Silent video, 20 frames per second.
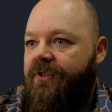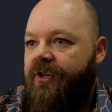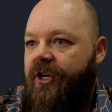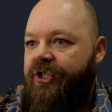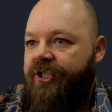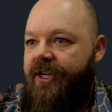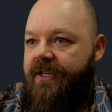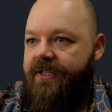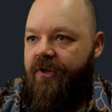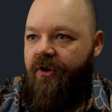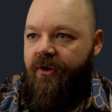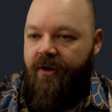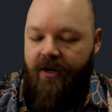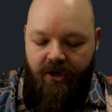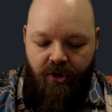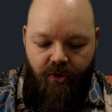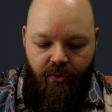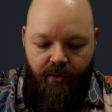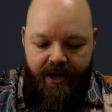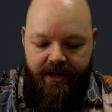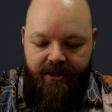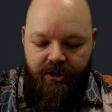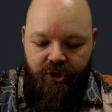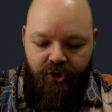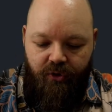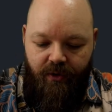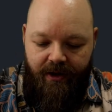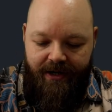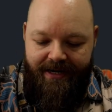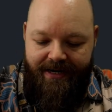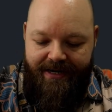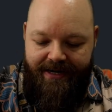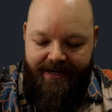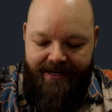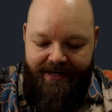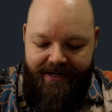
So I'm just gonna create a short